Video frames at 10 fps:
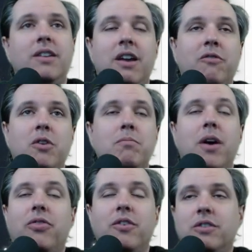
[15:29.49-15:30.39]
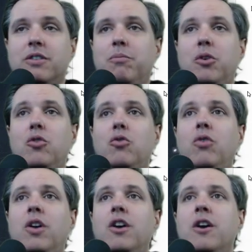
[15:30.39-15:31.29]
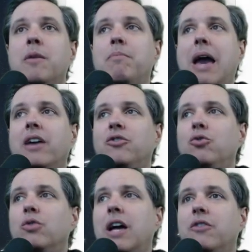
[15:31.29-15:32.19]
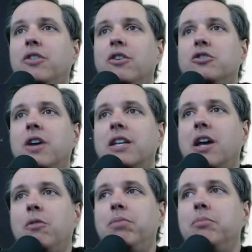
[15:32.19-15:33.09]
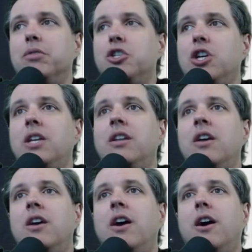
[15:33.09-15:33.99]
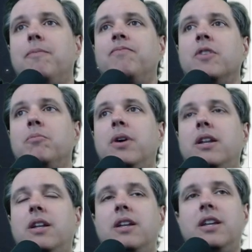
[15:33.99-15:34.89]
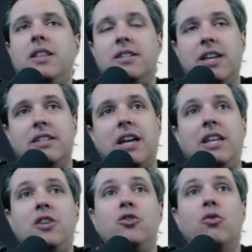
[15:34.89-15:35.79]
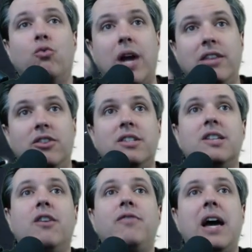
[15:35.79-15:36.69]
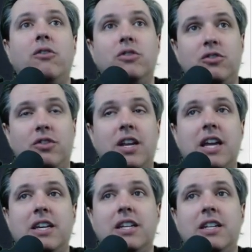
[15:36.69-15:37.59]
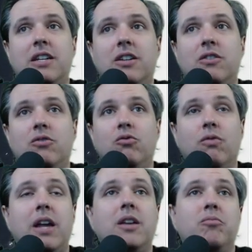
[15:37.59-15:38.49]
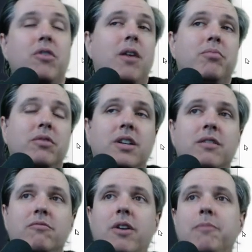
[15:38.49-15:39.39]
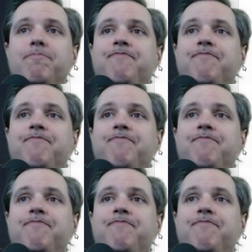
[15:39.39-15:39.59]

Every month there's some new math tool out there trying to help people cheat. But in this case, I need you to write the stuff out so that I can grade it properly, right?